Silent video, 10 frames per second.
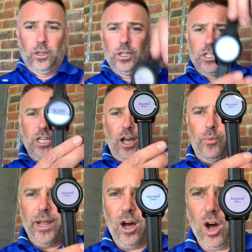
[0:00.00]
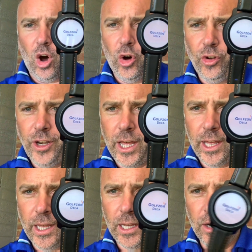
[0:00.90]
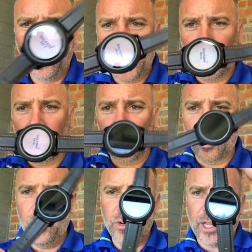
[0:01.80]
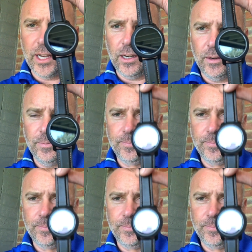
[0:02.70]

So we are on, we are loading.